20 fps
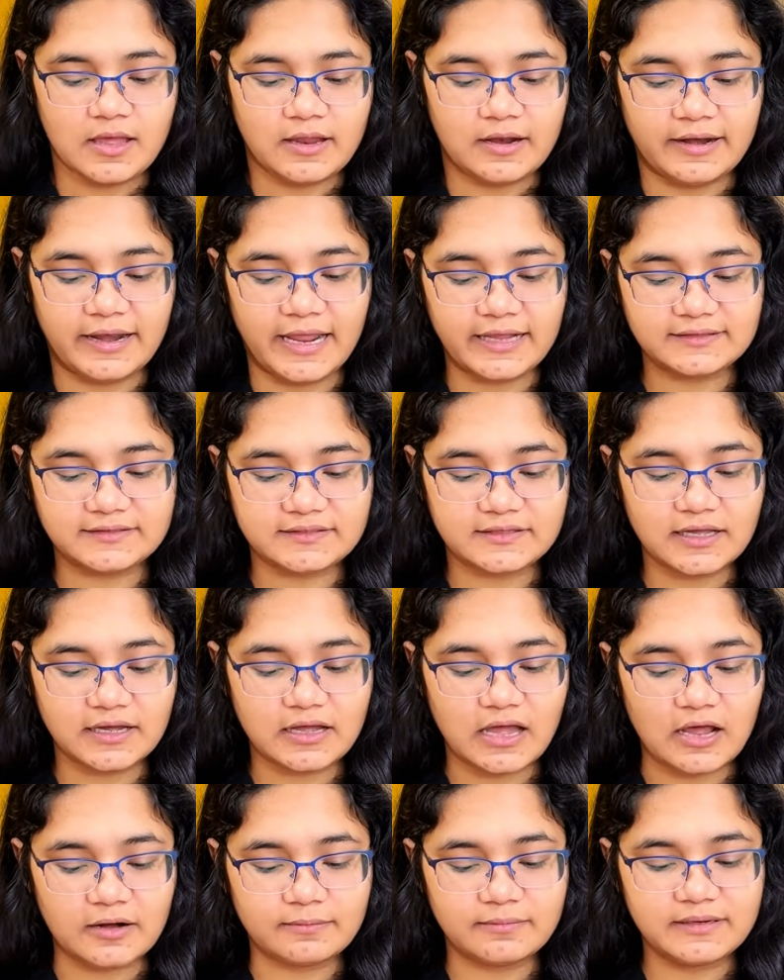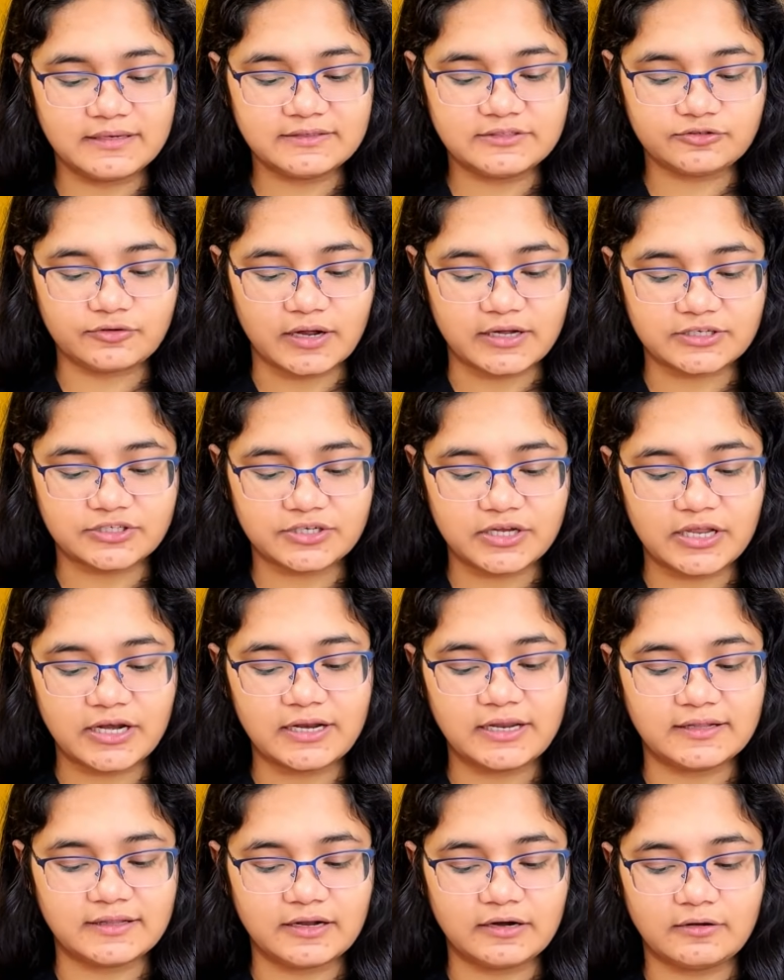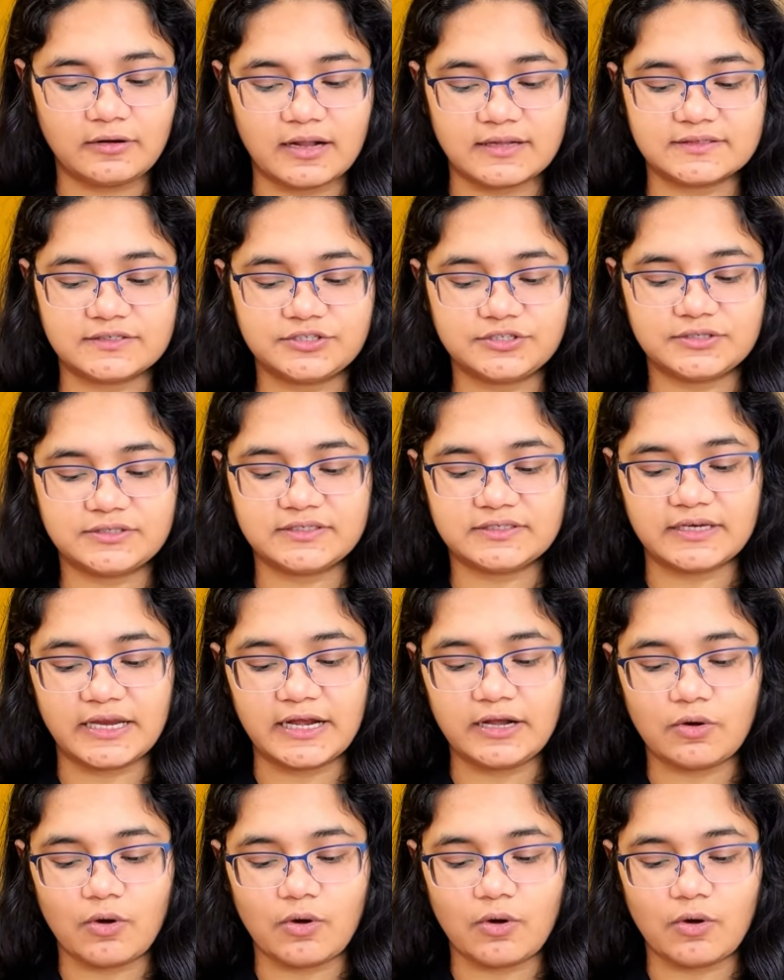Next, the carbon structure in the transition state,